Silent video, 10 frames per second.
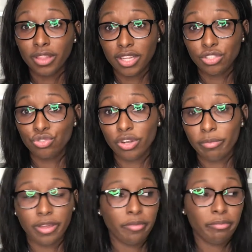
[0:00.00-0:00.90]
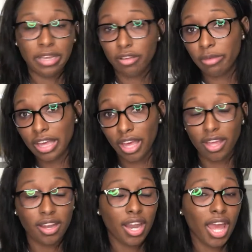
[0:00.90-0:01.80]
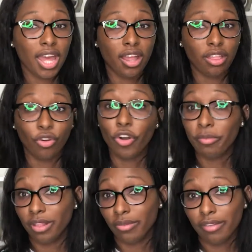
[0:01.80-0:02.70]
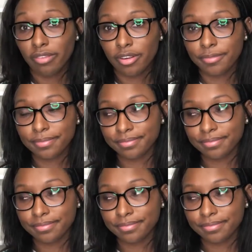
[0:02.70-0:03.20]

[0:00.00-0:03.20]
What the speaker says: They strip him, beat him again, and throw him in the river.